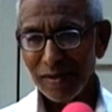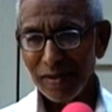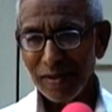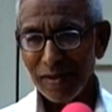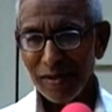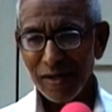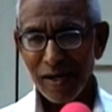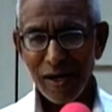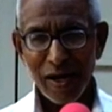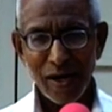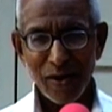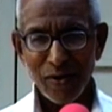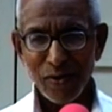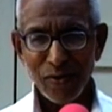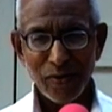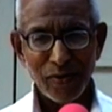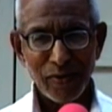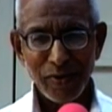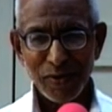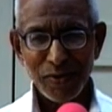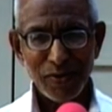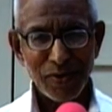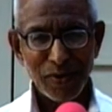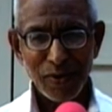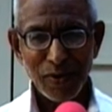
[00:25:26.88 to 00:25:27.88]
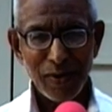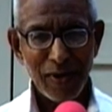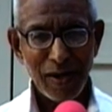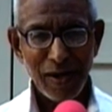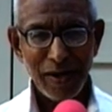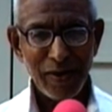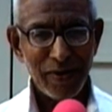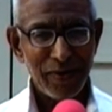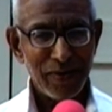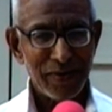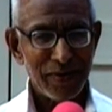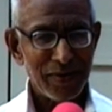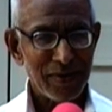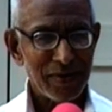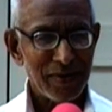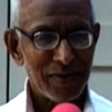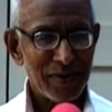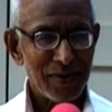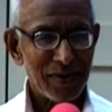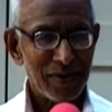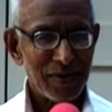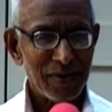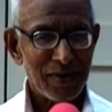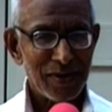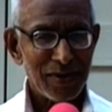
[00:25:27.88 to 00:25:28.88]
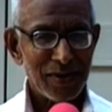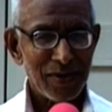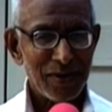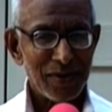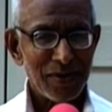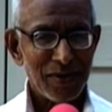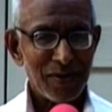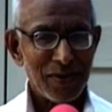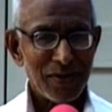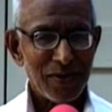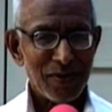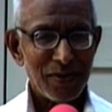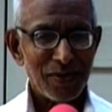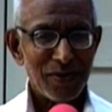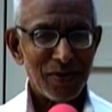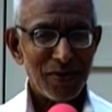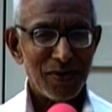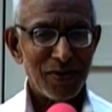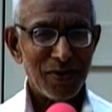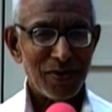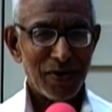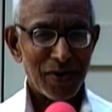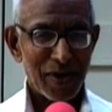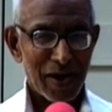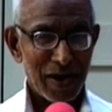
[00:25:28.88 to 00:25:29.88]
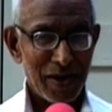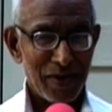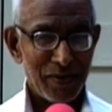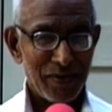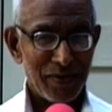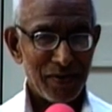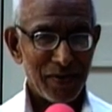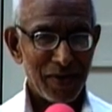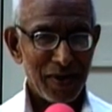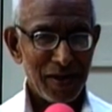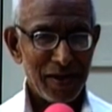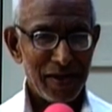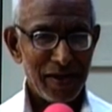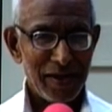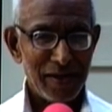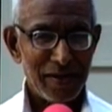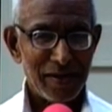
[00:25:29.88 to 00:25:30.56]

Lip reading: how we should live joyfully.